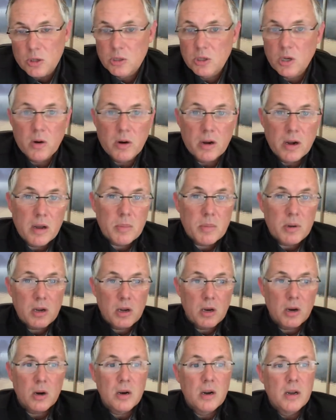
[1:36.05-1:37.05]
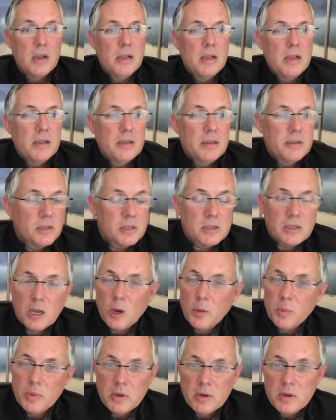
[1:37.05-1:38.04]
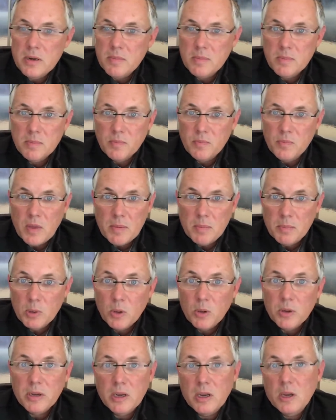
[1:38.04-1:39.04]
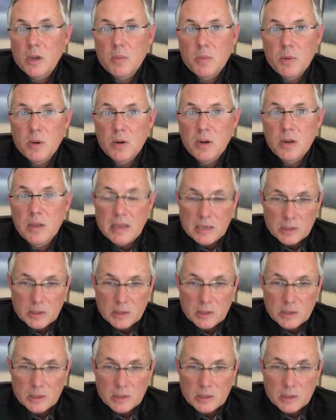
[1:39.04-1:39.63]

So I'm here just helping and building a community.